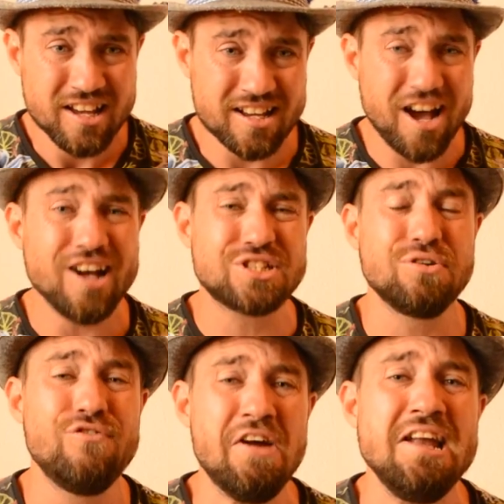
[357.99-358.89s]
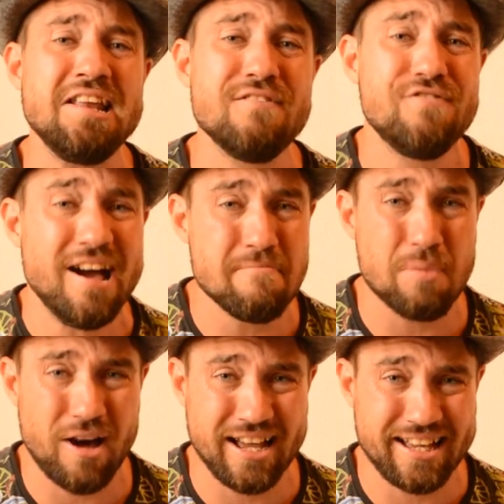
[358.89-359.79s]
Castlevania
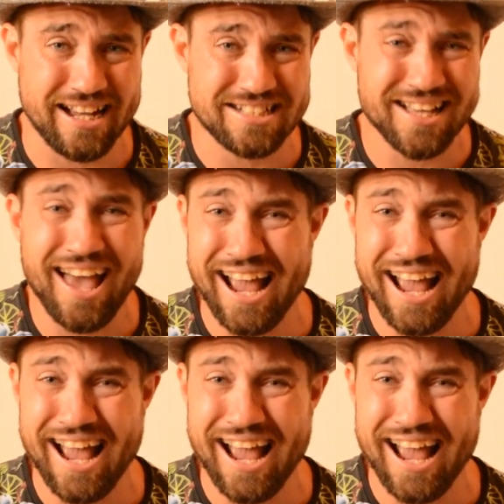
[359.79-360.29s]
Vampire Kiss